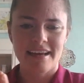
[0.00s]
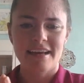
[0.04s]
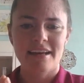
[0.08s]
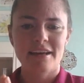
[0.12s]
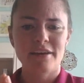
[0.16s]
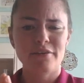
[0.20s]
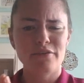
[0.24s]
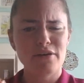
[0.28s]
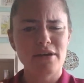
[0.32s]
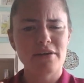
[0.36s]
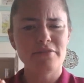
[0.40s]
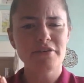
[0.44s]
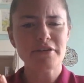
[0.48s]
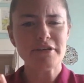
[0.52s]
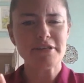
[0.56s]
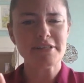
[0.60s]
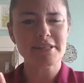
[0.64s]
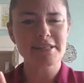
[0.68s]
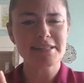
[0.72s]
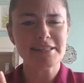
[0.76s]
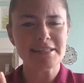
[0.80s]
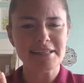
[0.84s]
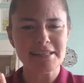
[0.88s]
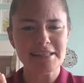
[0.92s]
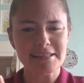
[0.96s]
If you have your
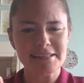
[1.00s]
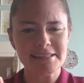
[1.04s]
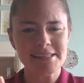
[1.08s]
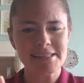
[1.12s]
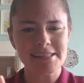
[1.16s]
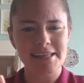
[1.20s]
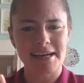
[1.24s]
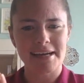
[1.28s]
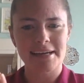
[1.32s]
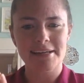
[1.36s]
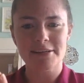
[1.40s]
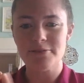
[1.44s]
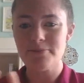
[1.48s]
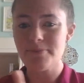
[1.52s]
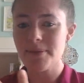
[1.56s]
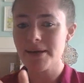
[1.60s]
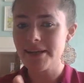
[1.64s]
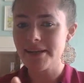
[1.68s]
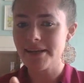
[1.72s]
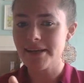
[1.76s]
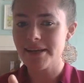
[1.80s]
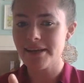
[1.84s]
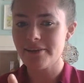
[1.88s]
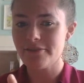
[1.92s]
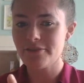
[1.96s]
seeds inside, you might
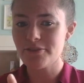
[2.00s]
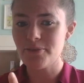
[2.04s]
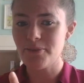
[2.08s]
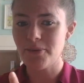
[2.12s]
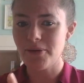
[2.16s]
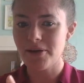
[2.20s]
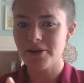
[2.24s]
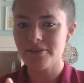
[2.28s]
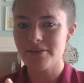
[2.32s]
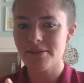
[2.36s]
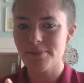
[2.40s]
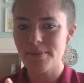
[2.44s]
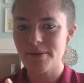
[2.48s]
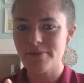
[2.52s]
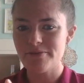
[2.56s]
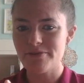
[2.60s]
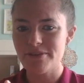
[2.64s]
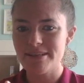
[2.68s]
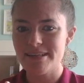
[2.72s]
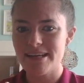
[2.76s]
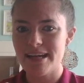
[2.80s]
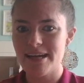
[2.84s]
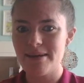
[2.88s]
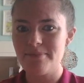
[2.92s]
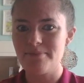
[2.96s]
not have to water them every
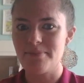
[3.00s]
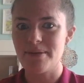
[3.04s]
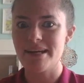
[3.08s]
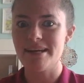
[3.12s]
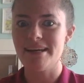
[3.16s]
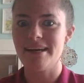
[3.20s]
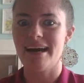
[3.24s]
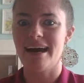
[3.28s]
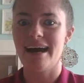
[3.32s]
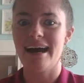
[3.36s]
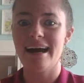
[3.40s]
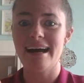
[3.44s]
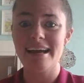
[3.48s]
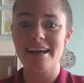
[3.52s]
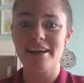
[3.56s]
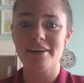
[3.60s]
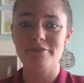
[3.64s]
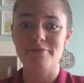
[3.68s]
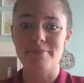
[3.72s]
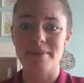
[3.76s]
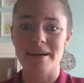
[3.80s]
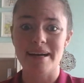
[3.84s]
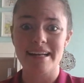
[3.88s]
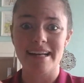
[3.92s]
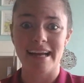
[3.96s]
day, but I have
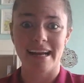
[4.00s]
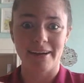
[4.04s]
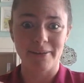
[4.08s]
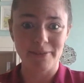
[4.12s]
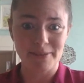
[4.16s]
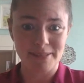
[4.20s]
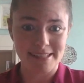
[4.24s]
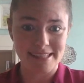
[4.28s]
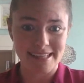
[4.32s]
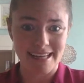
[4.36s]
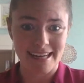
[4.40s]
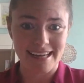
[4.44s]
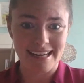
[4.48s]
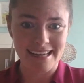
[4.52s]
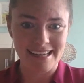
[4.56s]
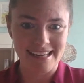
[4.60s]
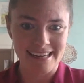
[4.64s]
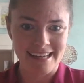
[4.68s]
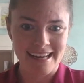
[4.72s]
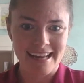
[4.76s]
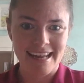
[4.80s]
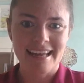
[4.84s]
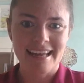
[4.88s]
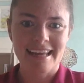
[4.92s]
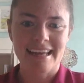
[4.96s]
mine outside
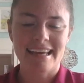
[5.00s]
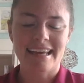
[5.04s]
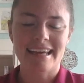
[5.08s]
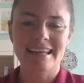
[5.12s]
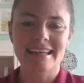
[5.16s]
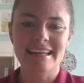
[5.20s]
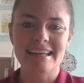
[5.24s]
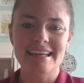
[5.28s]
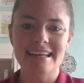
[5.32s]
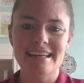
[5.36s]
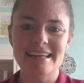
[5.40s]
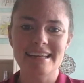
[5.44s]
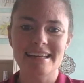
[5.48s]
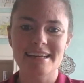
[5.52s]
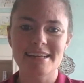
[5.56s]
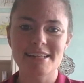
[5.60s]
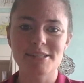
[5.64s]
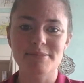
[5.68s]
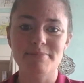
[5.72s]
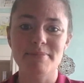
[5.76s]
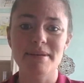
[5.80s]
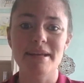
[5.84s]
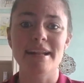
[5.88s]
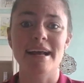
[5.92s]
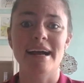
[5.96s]
and it
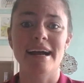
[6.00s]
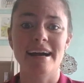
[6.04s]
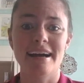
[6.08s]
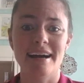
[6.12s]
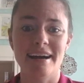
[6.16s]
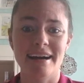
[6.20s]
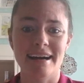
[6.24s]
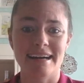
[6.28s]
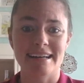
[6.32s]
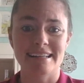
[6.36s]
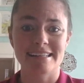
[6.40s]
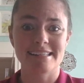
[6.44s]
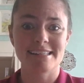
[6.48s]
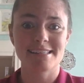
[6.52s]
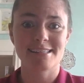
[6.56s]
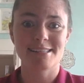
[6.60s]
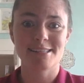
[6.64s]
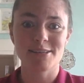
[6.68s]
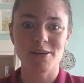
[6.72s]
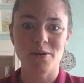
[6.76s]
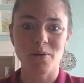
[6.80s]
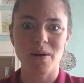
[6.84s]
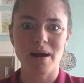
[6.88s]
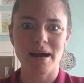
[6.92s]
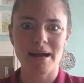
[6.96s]
has been hot.
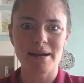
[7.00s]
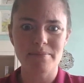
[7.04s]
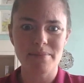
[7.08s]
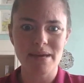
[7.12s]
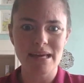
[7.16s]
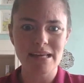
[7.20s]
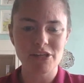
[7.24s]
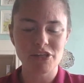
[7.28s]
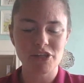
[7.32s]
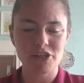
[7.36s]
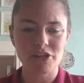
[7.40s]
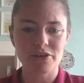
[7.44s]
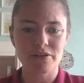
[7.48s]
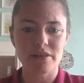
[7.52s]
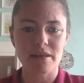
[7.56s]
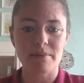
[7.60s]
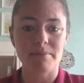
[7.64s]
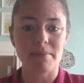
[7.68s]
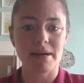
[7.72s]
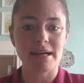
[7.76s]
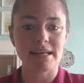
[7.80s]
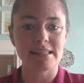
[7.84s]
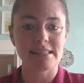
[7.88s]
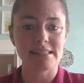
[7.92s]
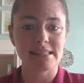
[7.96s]
So I make sure that
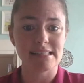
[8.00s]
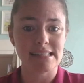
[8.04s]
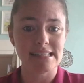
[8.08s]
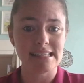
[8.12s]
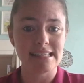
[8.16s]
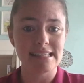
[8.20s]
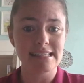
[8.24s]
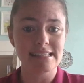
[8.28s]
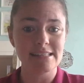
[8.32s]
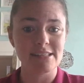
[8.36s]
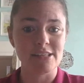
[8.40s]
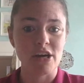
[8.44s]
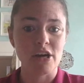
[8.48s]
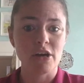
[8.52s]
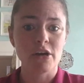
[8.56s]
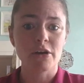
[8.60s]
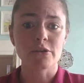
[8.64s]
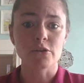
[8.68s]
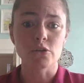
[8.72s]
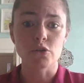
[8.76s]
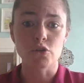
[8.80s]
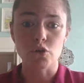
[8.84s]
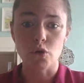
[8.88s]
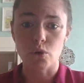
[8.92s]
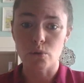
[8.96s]
my seeds
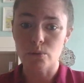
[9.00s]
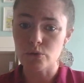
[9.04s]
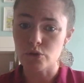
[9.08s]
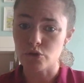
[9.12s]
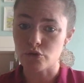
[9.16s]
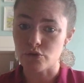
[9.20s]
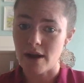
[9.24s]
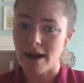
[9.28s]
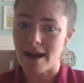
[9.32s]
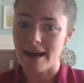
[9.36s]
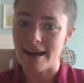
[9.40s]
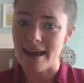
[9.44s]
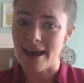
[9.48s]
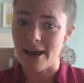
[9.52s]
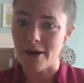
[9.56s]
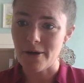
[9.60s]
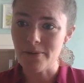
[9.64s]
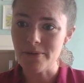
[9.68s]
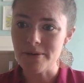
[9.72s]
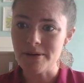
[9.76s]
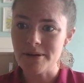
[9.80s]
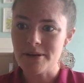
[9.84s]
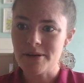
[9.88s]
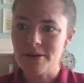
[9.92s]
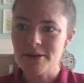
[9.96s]
don't dry
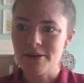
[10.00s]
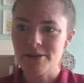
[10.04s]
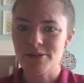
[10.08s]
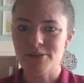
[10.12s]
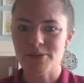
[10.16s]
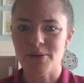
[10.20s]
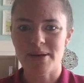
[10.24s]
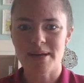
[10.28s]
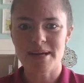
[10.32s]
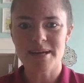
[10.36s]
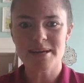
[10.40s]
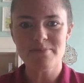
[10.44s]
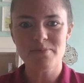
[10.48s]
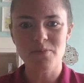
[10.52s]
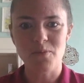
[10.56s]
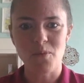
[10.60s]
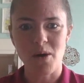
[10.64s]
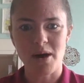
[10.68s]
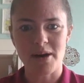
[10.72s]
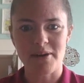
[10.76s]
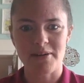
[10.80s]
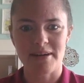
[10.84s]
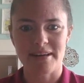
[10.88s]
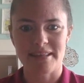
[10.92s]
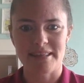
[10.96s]
out. So I am
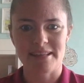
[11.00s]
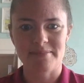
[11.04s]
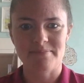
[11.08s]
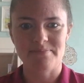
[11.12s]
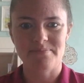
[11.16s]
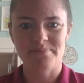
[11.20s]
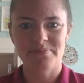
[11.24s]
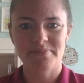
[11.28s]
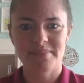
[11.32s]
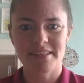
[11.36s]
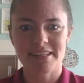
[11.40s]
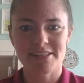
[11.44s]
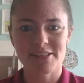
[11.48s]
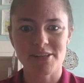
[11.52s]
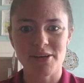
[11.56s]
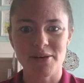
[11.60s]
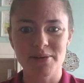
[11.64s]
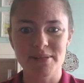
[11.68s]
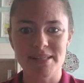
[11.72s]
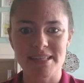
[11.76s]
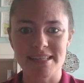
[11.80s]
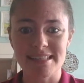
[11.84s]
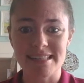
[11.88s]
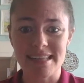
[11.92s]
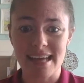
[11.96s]
watering them. So
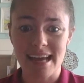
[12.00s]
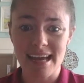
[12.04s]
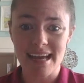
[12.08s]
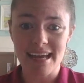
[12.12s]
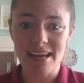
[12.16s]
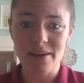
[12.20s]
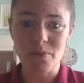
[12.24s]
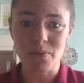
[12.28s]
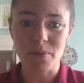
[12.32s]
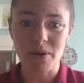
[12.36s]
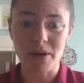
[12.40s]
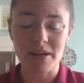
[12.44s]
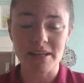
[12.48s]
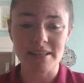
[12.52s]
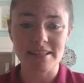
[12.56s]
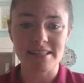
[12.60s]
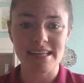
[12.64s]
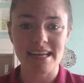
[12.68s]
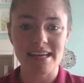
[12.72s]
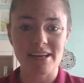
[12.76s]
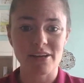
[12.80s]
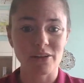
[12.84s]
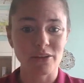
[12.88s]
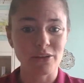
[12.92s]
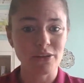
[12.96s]
today we're going to
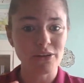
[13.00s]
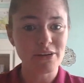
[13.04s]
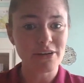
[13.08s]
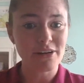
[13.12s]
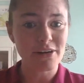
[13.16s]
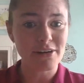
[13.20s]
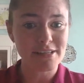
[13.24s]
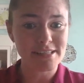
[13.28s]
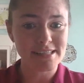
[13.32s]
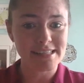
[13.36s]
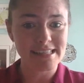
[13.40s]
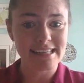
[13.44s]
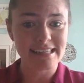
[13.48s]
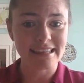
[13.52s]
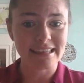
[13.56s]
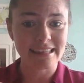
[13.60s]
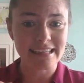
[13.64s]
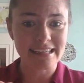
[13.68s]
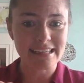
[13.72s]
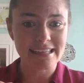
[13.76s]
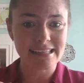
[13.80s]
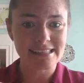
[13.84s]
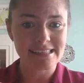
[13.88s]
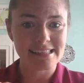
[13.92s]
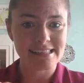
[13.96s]
take a look at our
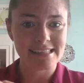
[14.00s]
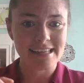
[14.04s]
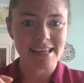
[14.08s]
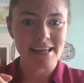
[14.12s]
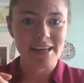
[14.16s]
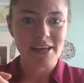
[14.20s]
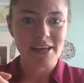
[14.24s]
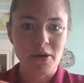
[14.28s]
seedlings.